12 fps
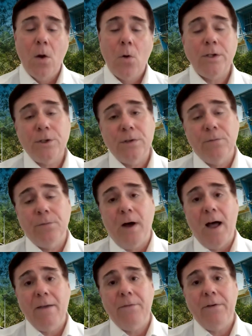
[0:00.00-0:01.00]
Question
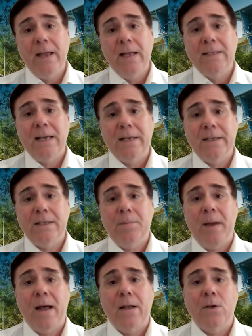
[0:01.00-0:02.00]
5, tell us
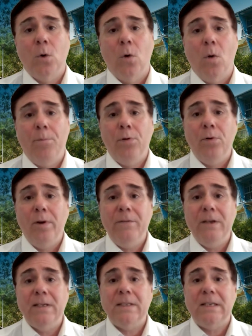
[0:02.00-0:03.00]
about your
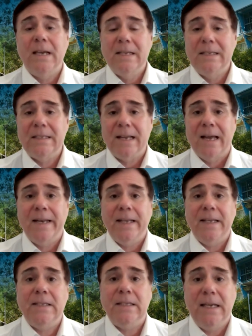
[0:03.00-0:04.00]
previous
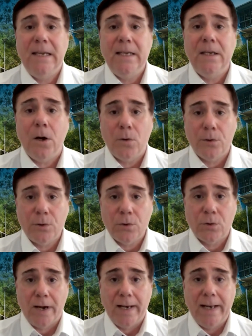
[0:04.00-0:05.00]
studies in
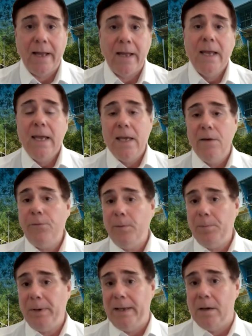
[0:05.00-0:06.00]
Australia, if
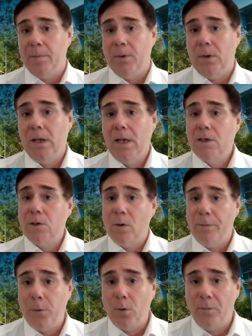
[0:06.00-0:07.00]
applicable.
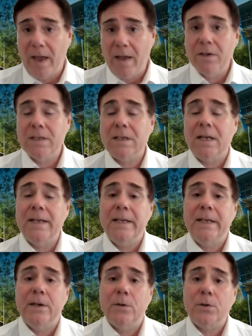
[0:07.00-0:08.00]
So if you've ever
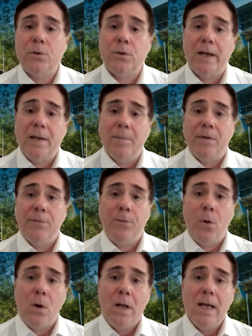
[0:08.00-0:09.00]
studied in Australia
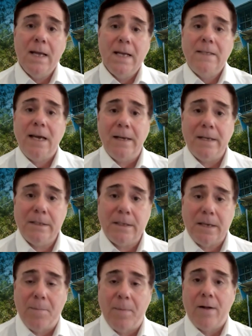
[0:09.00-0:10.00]
before, tell
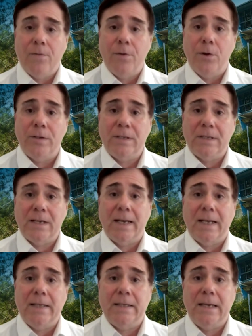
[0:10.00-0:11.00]
us about those
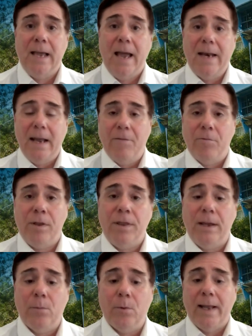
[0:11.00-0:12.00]
studies and
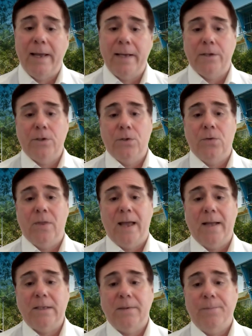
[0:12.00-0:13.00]
everything related to
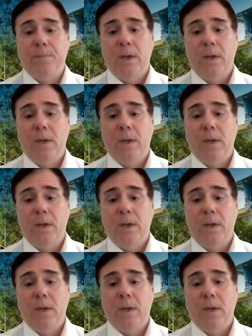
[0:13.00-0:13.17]
that.